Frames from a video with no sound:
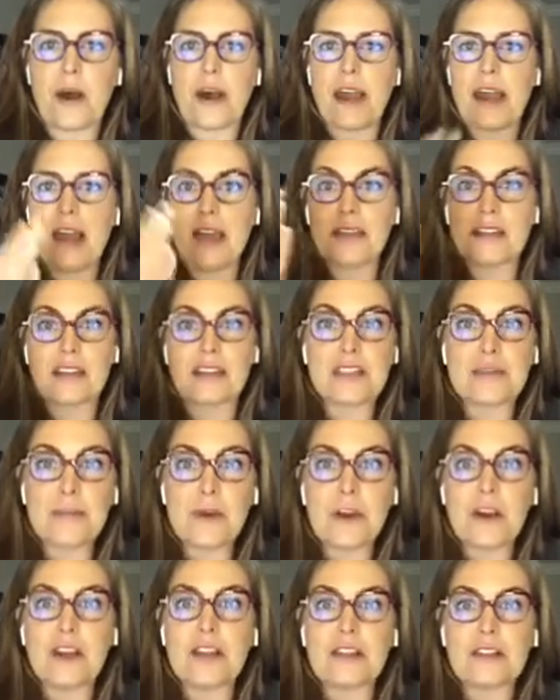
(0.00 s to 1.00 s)
I had an
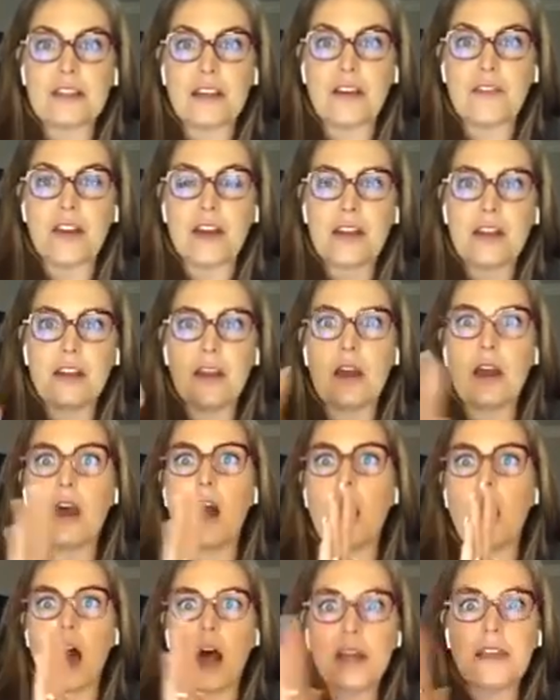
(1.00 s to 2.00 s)
experience of it,
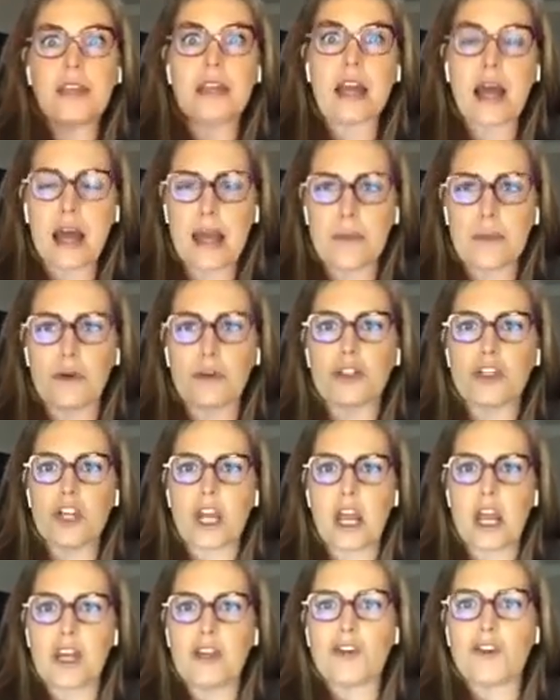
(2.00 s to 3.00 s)
undeniable
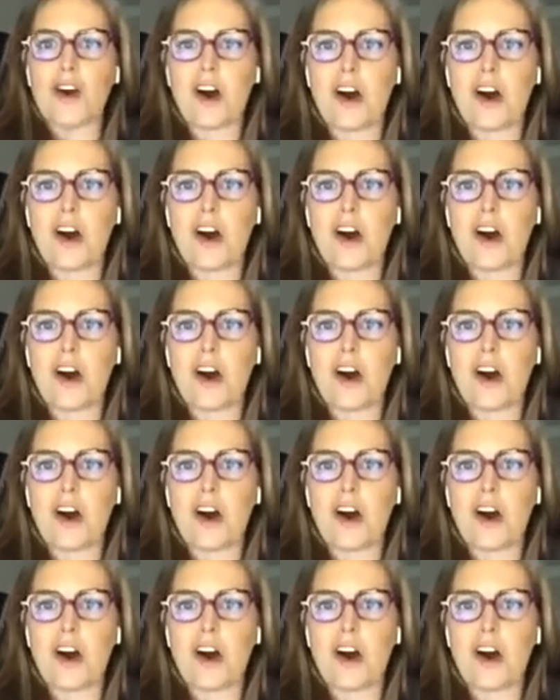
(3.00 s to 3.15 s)
change